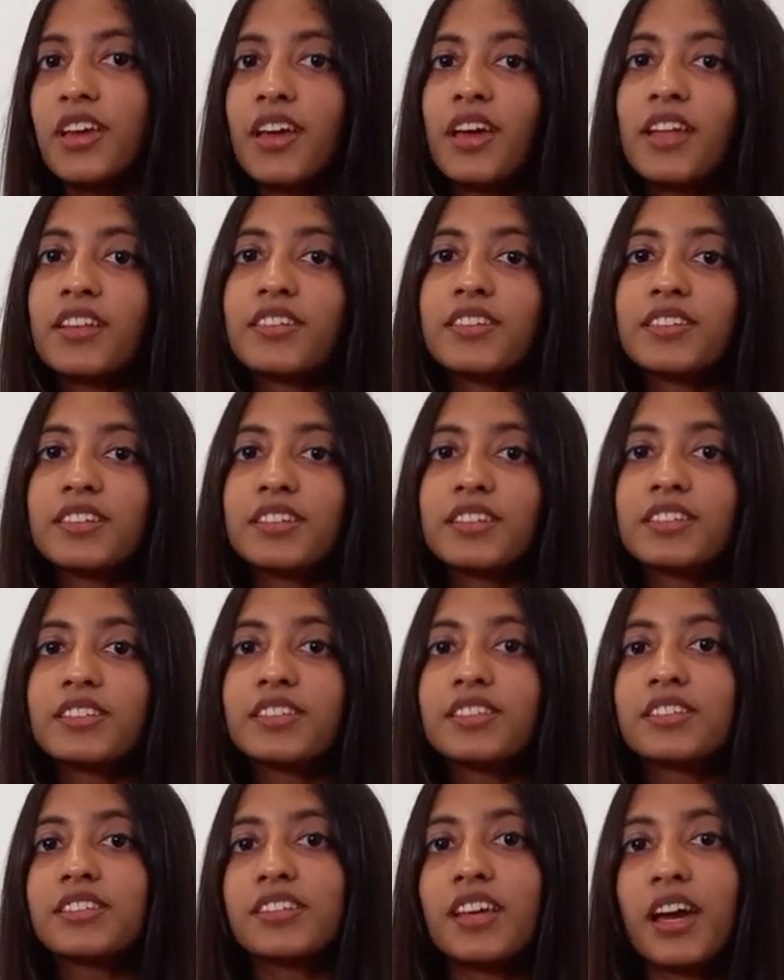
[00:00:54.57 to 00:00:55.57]
and the
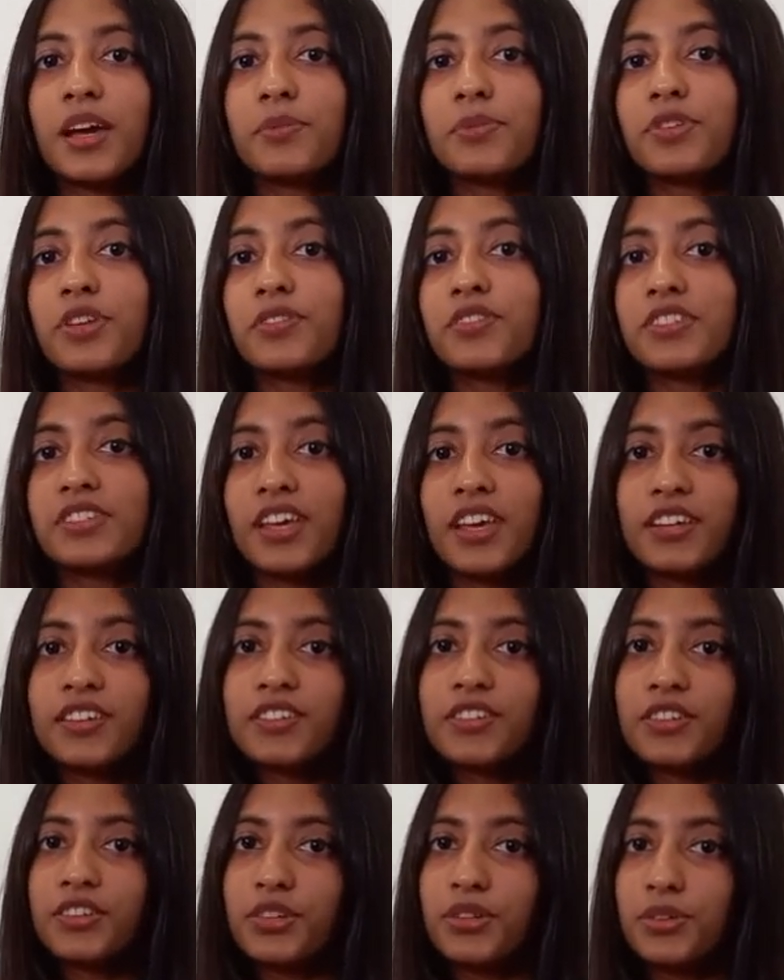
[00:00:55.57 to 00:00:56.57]
certain types of
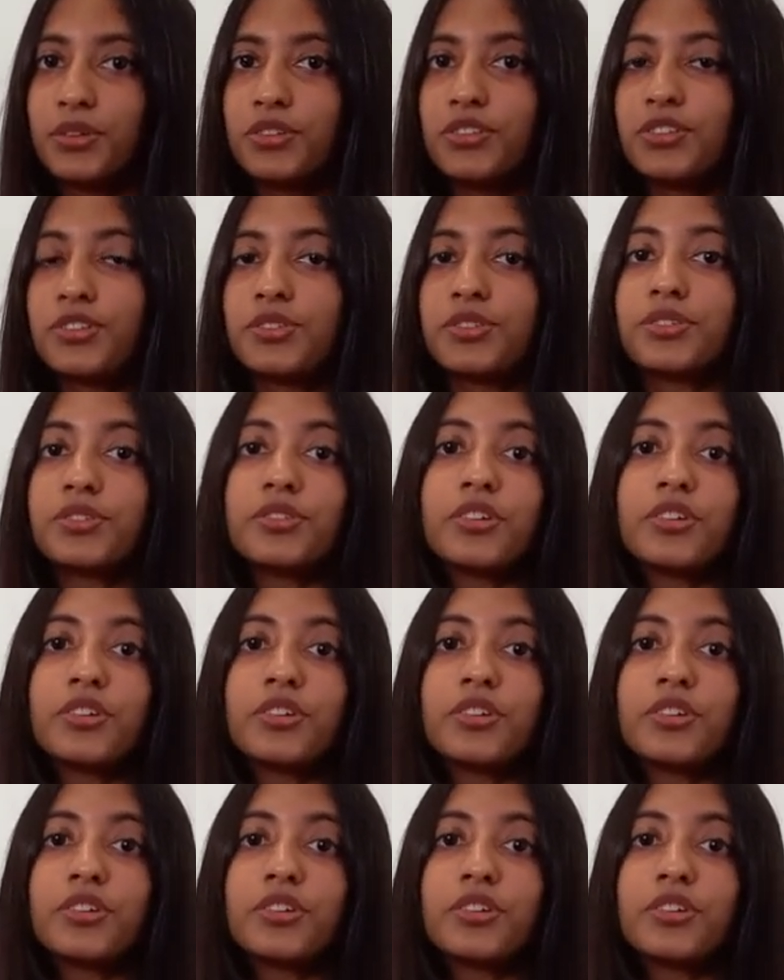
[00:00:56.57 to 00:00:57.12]
text used to